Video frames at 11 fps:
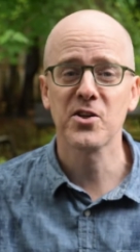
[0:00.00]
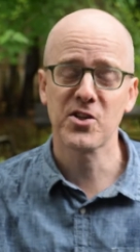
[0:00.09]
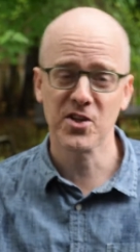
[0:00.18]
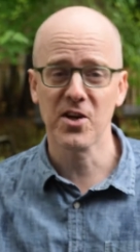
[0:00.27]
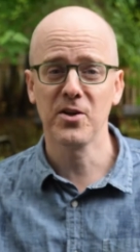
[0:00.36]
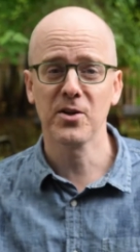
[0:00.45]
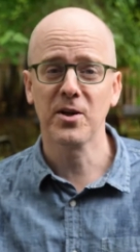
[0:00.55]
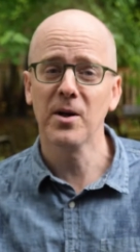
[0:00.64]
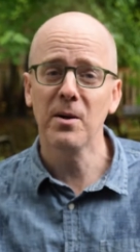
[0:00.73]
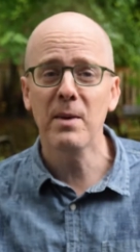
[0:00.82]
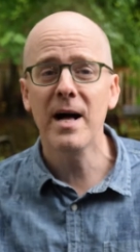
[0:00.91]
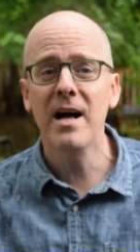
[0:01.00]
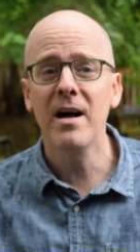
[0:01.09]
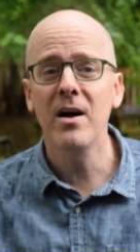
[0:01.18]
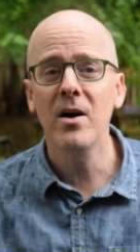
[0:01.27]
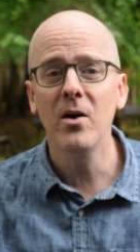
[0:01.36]
sun will come
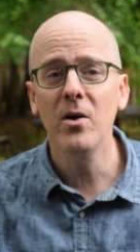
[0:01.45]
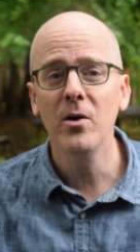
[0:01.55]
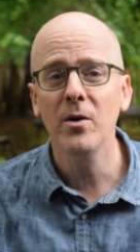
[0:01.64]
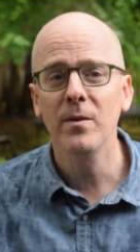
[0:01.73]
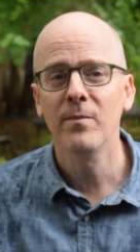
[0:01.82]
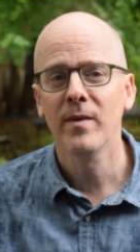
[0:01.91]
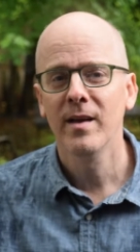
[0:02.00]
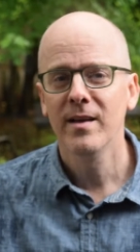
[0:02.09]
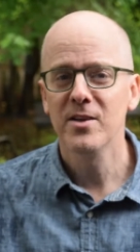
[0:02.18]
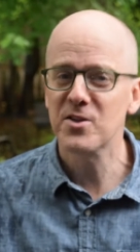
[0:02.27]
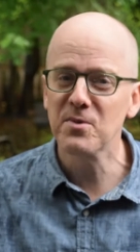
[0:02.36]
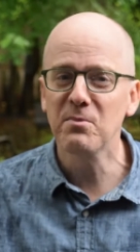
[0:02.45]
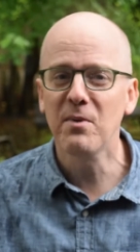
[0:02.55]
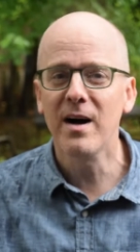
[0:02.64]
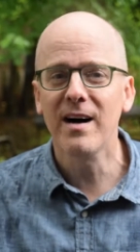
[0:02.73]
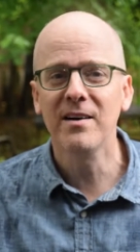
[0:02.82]
out
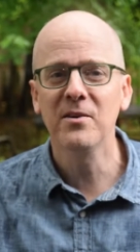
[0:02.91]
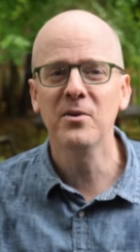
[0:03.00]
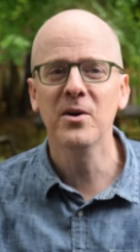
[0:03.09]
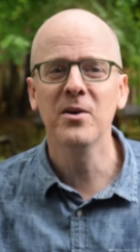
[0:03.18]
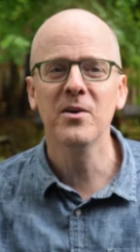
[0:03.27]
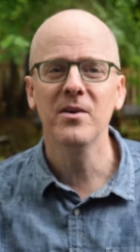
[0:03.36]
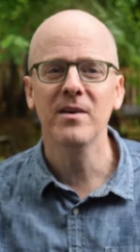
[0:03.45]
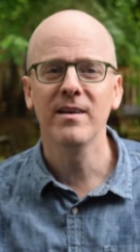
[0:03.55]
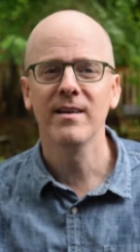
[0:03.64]
tomorrow.